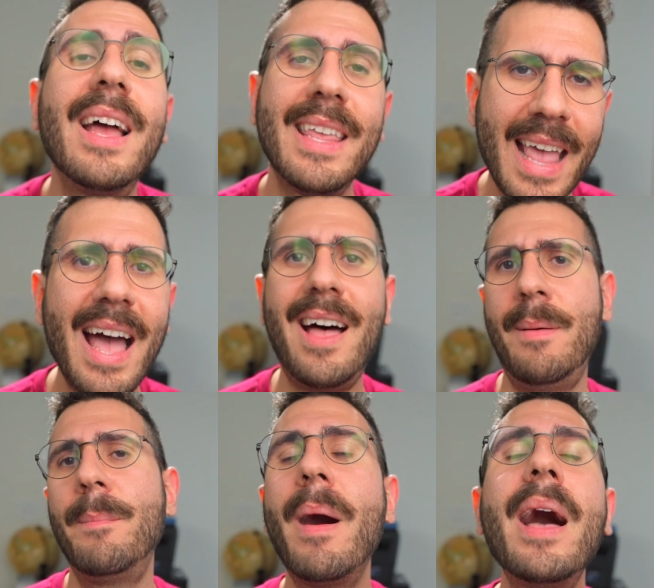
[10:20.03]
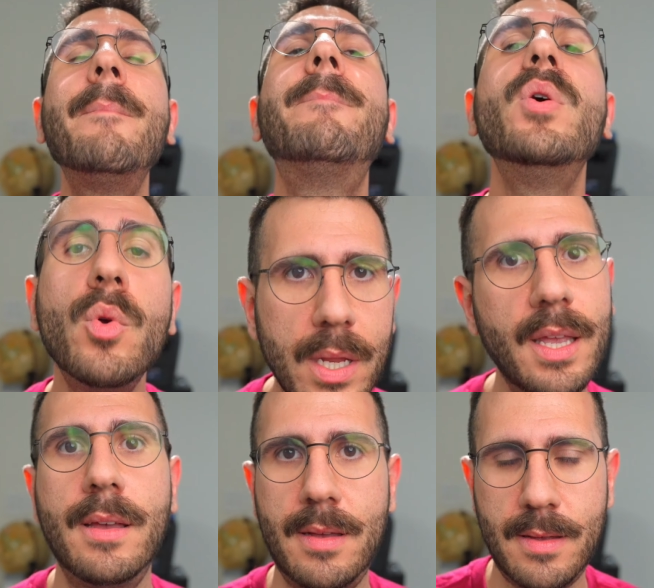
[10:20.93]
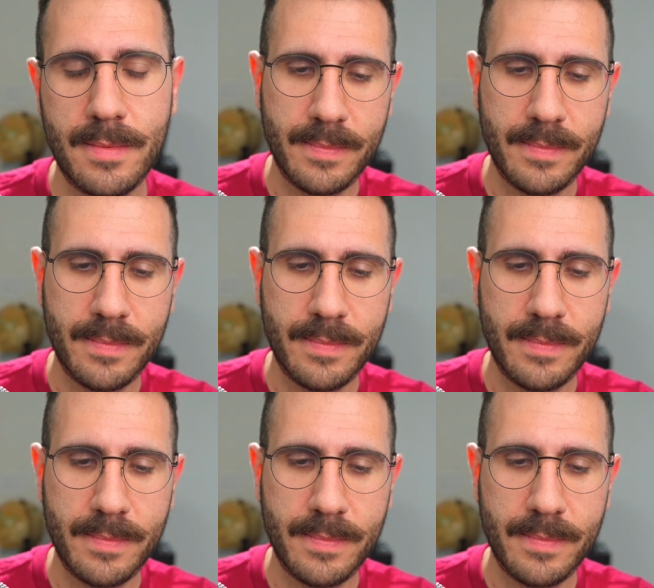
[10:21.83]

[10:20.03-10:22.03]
Yeah, my booty. Let's